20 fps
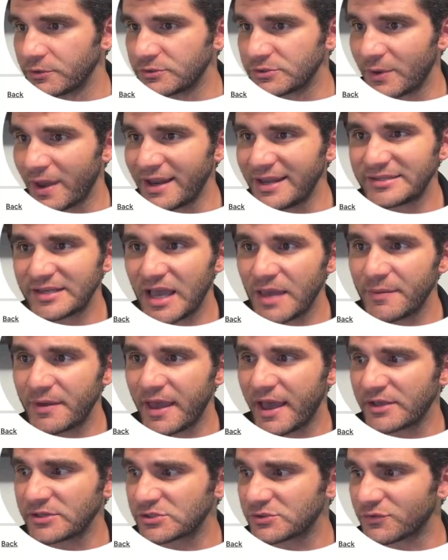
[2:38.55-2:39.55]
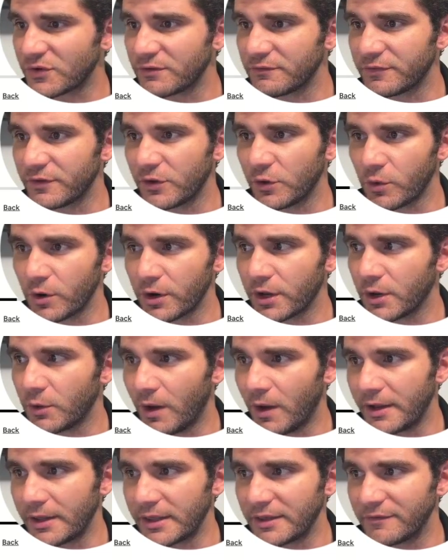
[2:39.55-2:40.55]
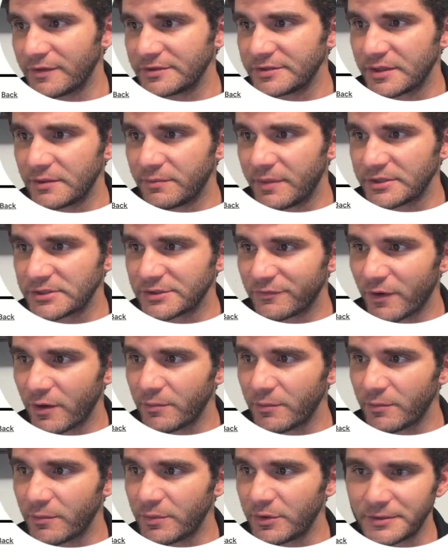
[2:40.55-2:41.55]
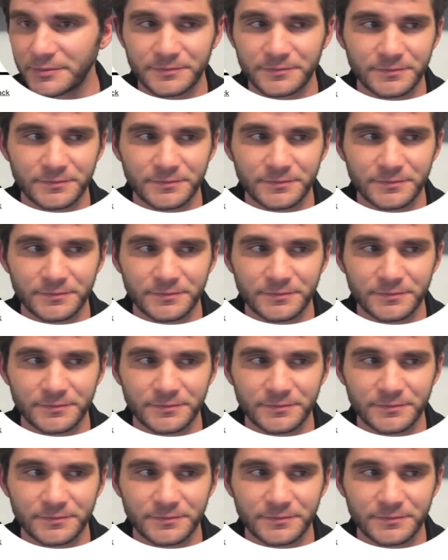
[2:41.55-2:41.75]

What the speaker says: So anytime it asks for info, we're gonna wanna give it to the best of our ability.